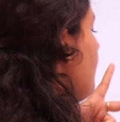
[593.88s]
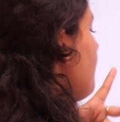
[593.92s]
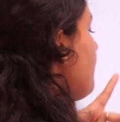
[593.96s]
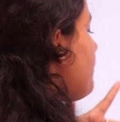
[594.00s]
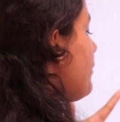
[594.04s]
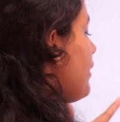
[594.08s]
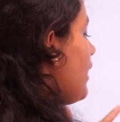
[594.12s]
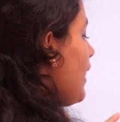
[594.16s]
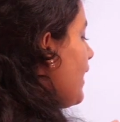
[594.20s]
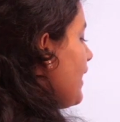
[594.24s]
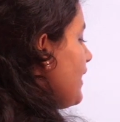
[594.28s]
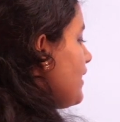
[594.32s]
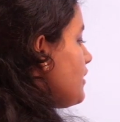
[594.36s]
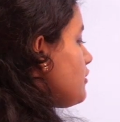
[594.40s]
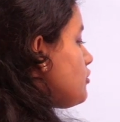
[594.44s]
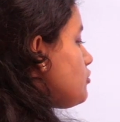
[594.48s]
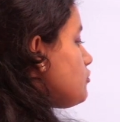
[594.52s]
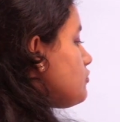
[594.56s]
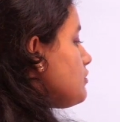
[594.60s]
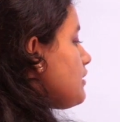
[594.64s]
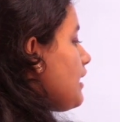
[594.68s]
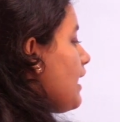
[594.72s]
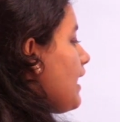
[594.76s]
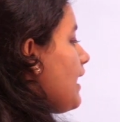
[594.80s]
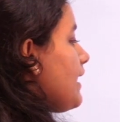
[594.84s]
Prior
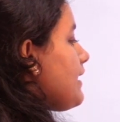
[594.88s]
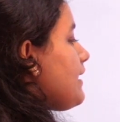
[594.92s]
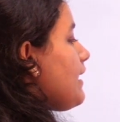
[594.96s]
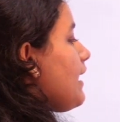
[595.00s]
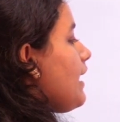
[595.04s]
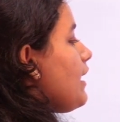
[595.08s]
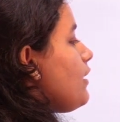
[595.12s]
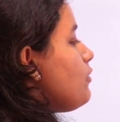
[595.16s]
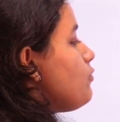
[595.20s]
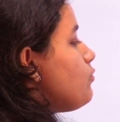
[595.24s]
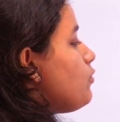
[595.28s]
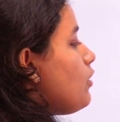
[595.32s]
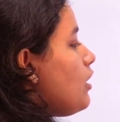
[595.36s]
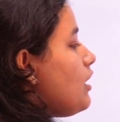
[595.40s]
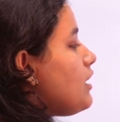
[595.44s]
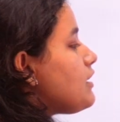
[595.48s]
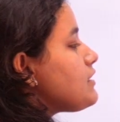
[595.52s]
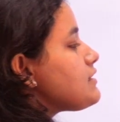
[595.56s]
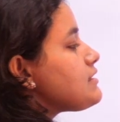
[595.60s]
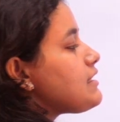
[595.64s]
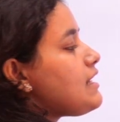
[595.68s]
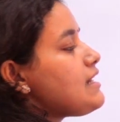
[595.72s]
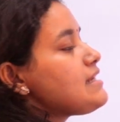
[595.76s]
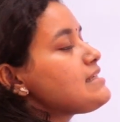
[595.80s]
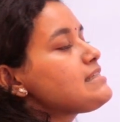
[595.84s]
to that, I
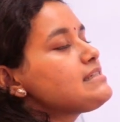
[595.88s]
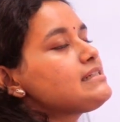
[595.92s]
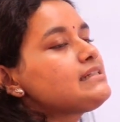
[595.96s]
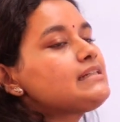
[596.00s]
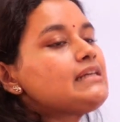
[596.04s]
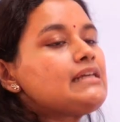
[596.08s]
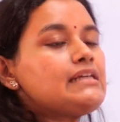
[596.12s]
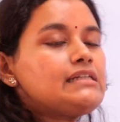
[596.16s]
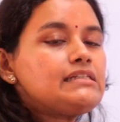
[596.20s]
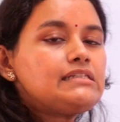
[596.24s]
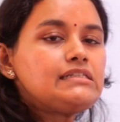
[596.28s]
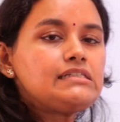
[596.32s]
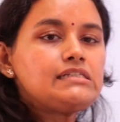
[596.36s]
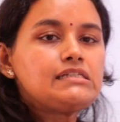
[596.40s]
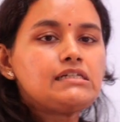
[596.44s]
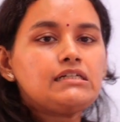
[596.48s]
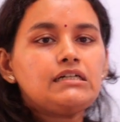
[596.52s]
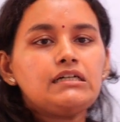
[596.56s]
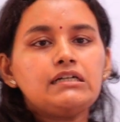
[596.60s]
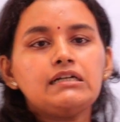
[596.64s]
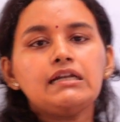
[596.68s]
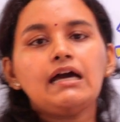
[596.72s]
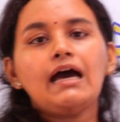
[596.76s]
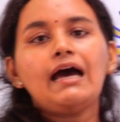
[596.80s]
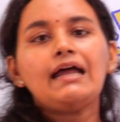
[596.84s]
worked as an
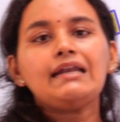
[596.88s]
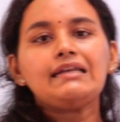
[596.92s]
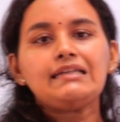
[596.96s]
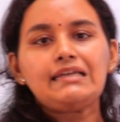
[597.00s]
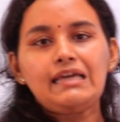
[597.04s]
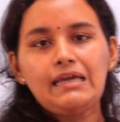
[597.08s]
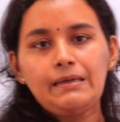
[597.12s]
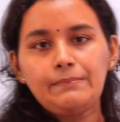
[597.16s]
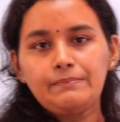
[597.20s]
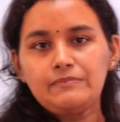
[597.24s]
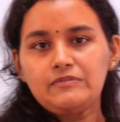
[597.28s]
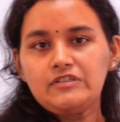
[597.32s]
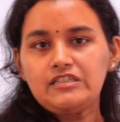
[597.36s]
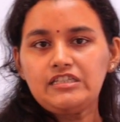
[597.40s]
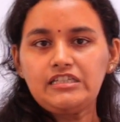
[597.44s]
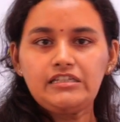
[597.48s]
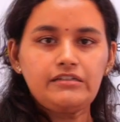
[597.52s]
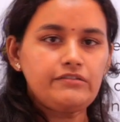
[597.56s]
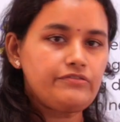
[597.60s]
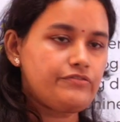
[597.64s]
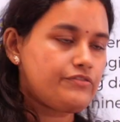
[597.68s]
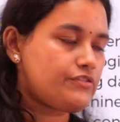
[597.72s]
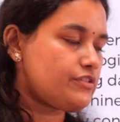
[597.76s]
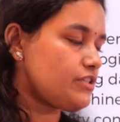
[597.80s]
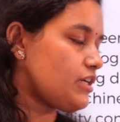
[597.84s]
intern at
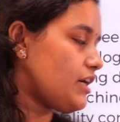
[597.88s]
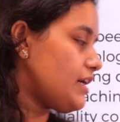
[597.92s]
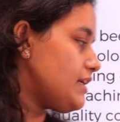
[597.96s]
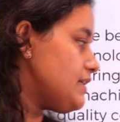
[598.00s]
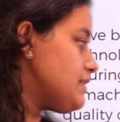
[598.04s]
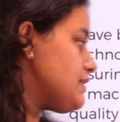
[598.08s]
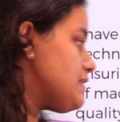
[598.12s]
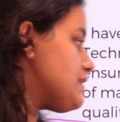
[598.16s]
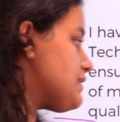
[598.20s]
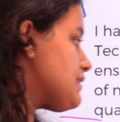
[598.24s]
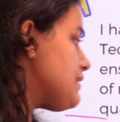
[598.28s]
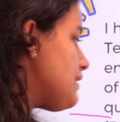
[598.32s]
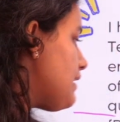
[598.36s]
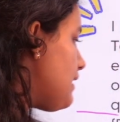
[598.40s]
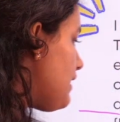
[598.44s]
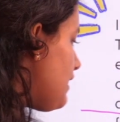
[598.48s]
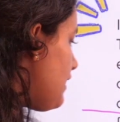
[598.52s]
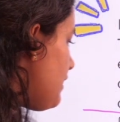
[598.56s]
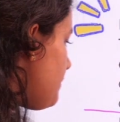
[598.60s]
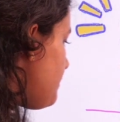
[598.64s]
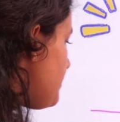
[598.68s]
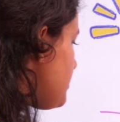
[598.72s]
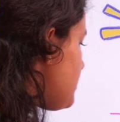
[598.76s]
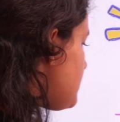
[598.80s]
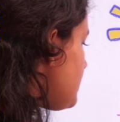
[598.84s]
MDF Tires
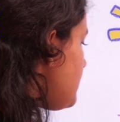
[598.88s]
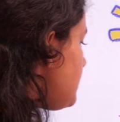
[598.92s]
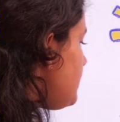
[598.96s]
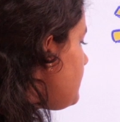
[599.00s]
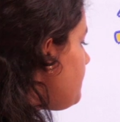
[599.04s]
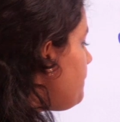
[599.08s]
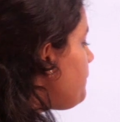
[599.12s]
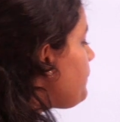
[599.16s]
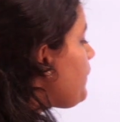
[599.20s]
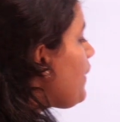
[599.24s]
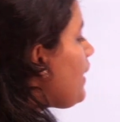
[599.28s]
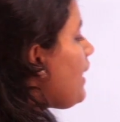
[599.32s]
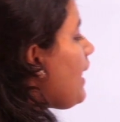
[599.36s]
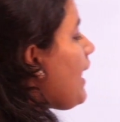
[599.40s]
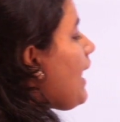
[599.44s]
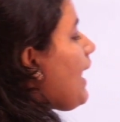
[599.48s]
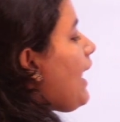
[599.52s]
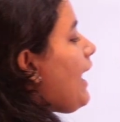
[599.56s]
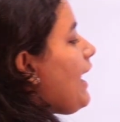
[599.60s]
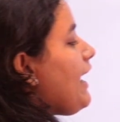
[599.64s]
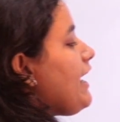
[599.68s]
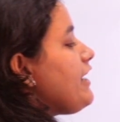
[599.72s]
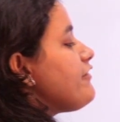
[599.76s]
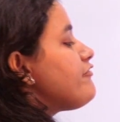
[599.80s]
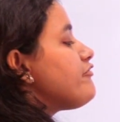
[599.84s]
Limited.
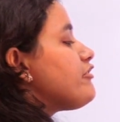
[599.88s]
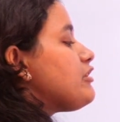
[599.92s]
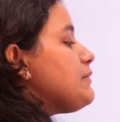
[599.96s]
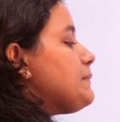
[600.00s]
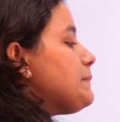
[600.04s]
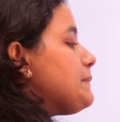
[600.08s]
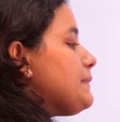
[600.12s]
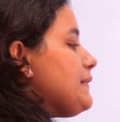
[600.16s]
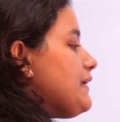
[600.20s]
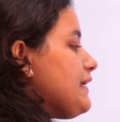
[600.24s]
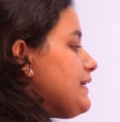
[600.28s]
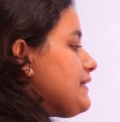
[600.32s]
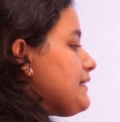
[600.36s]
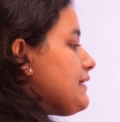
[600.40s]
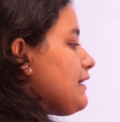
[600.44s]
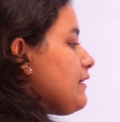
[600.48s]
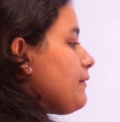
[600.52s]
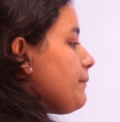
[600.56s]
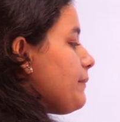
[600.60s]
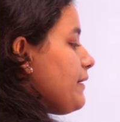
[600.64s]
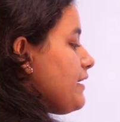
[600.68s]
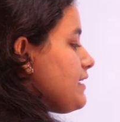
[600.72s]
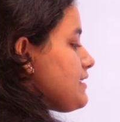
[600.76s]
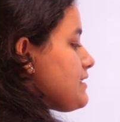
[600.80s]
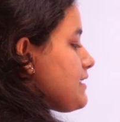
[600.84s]
I have completed a
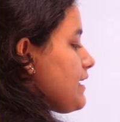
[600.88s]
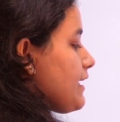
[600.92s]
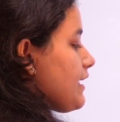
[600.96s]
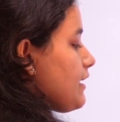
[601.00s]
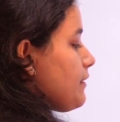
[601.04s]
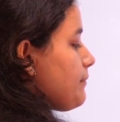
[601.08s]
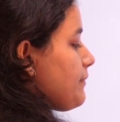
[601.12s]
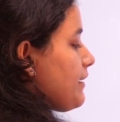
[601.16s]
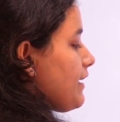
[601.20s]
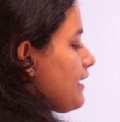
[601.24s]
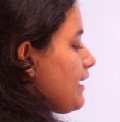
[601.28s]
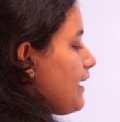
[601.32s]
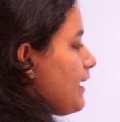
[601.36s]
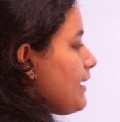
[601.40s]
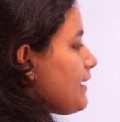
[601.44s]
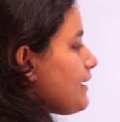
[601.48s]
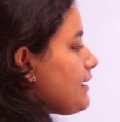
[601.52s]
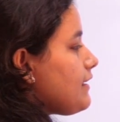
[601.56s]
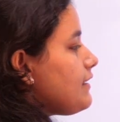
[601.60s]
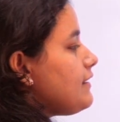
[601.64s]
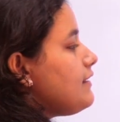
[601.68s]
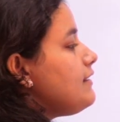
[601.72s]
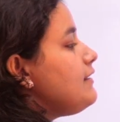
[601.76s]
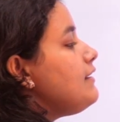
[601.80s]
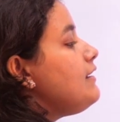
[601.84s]
BTech in
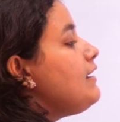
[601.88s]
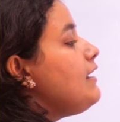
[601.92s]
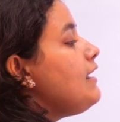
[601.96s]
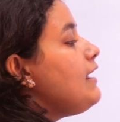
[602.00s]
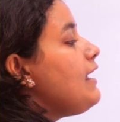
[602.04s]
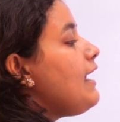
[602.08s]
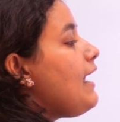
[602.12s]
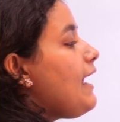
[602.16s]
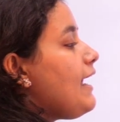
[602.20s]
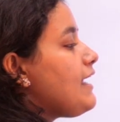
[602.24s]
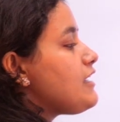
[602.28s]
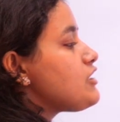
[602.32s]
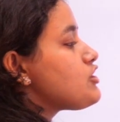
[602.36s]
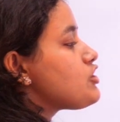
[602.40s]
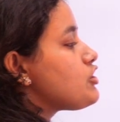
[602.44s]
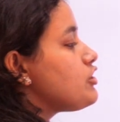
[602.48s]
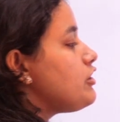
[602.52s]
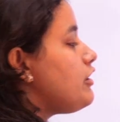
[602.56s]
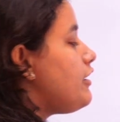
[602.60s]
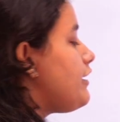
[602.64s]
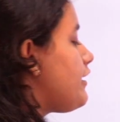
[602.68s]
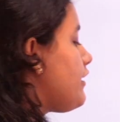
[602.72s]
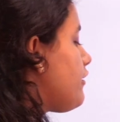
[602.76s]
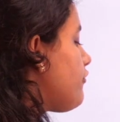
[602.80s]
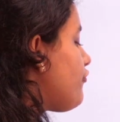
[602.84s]
Mechanical
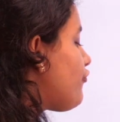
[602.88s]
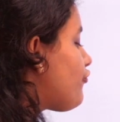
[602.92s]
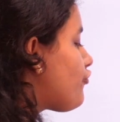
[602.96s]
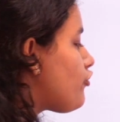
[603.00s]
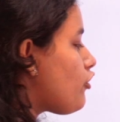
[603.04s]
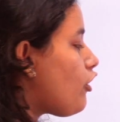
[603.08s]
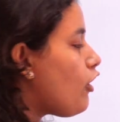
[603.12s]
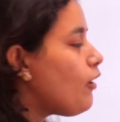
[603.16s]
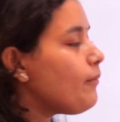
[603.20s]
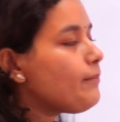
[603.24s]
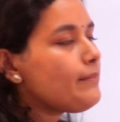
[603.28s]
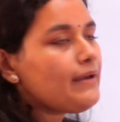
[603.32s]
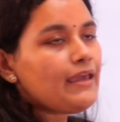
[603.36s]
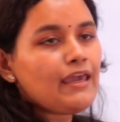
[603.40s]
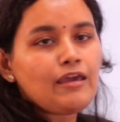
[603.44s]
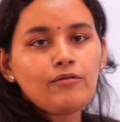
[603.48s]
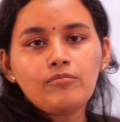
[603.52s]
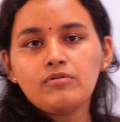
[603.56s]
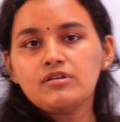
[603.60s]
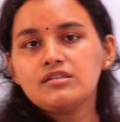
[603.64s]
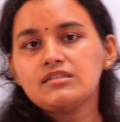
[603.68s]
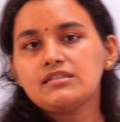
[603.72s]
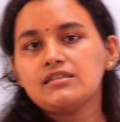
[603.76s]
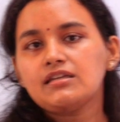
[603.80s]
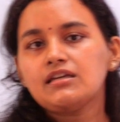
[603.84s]
Engineering from
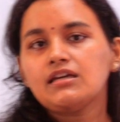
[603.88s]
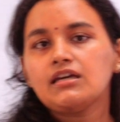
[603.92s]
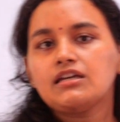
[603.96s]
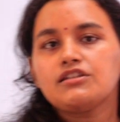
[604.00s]
ABC